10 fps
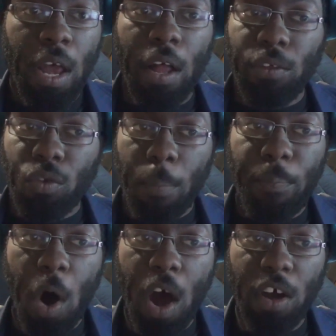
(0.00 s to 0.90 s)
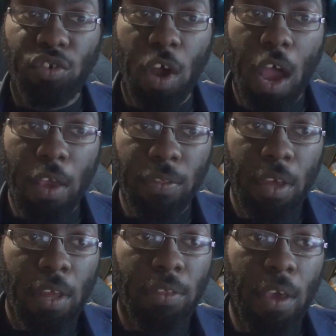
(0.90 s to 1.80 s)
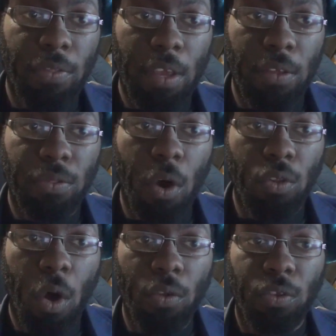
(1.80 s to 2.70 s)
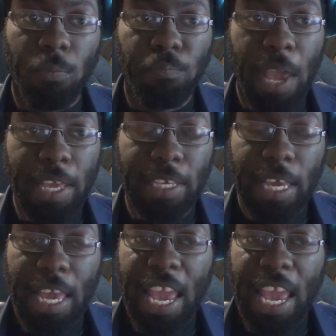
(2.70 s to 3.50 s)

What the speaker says: I'd like to apologize that it's taking so long to make